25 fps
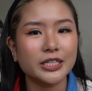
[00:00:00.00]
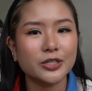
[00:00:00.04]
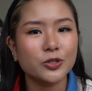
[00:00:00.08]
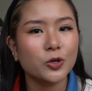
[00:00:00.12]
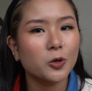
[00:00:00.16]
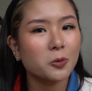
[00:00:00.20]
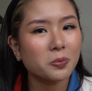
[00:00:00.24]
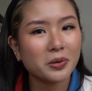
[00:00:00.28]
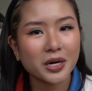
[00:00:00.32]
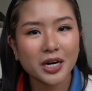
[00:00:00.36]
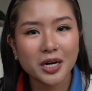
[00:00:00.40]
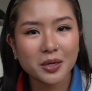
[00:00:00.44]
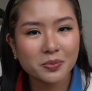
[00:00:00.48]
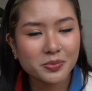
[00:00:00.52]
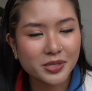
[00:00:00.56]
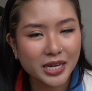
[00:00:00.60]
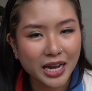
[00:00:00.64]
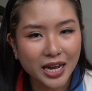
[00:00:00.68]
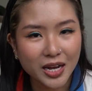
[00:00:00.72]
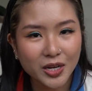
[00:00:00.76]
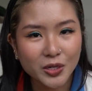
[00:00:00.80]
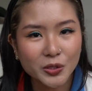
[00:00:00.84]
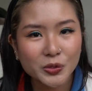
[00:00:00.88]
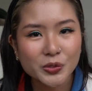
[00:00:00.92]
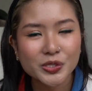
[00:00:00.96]
Eco Palm's
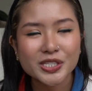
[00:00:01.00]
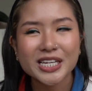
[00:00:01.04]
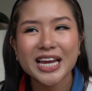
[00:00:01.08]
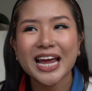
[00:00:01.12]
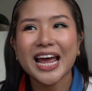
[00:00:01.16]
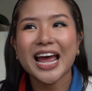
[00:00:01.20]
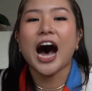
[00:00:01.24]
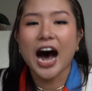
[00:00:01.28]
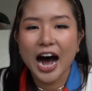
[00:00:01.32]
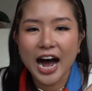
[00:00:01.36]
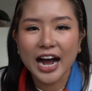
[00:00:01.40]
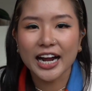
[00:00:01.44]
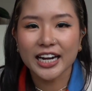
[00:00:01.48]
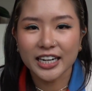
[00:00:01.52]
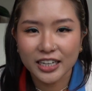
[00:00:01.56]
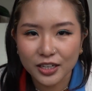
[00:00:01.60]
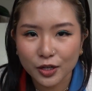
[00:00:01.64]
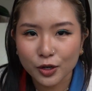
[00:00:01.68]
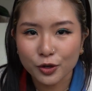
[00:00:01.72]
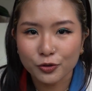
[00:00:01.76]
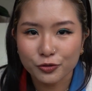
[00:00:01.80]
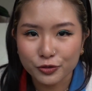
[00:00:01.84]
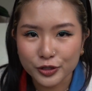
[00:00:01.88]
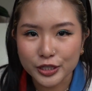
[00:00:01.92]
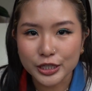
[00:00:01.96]
house. I
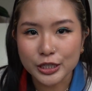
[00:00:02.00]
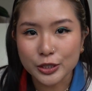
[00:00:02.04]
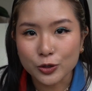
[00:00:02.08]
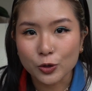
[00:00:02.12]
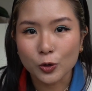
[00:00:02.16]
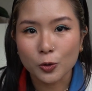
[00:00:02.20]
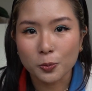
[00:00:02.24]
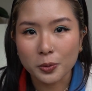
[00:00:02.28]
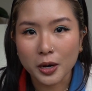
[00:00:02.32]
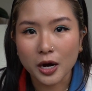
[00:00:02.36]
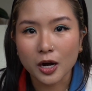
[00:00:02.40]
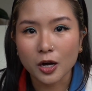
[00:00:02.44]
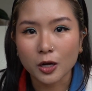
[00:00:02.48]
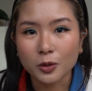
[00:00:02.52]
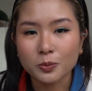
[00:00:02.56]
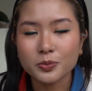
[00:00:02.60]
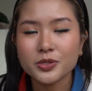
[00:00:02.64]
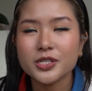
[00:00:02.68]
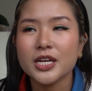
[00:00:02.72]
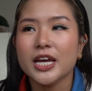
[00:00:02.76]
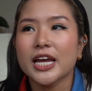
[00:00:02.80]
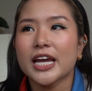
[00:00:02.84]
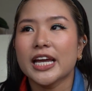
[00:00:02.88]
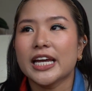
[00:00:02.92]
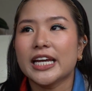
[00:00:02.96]
love Eco
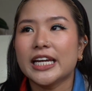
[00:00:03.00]
Palm's.